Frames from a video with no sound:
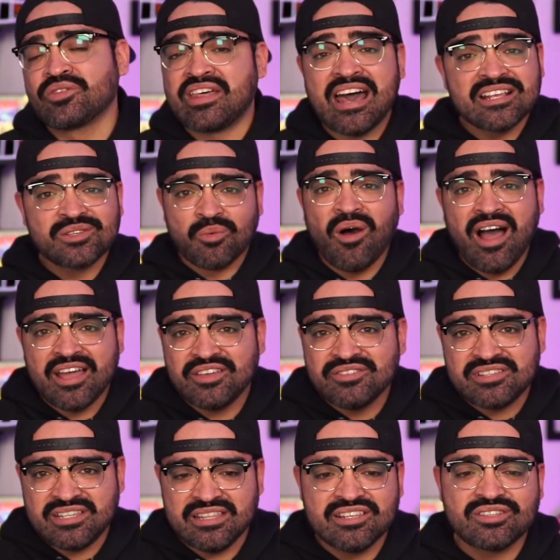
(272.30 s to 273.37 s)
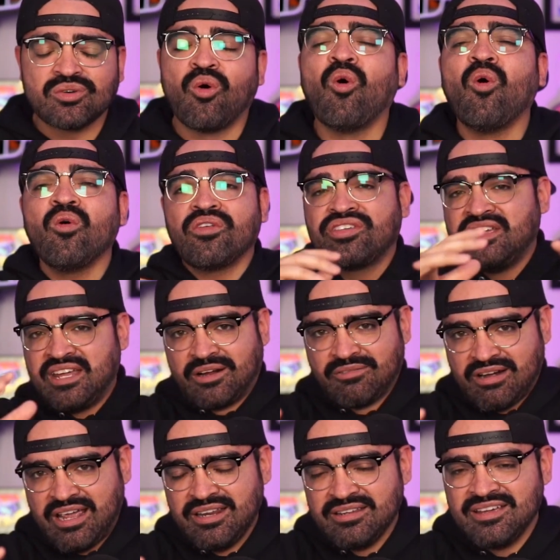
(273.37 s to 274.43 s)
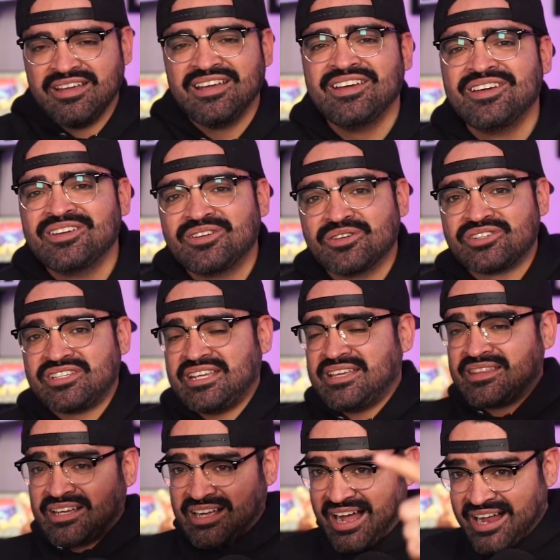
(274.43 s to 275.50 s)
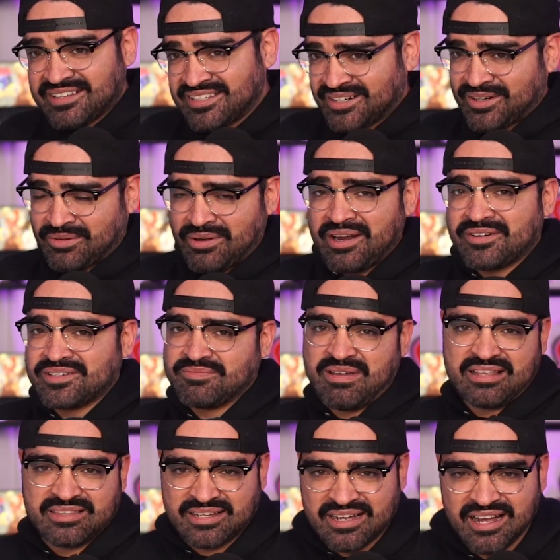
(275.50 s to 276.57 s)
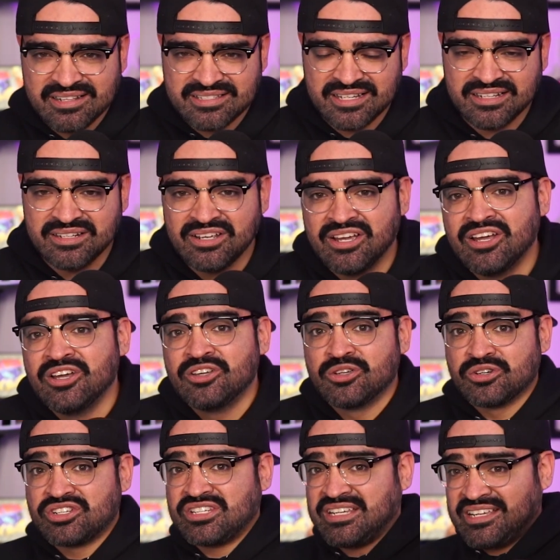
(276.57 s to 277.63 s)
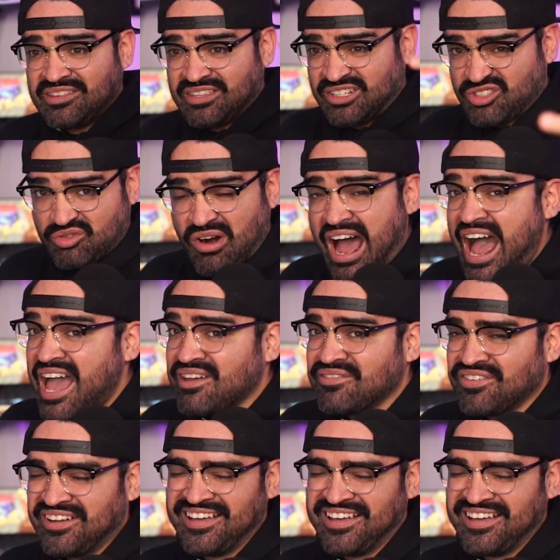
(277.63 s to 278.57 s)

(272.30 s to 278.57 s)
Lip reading: that is why you see this whole thing, right? You're seeing the content creators make the content. You're seeing the drive.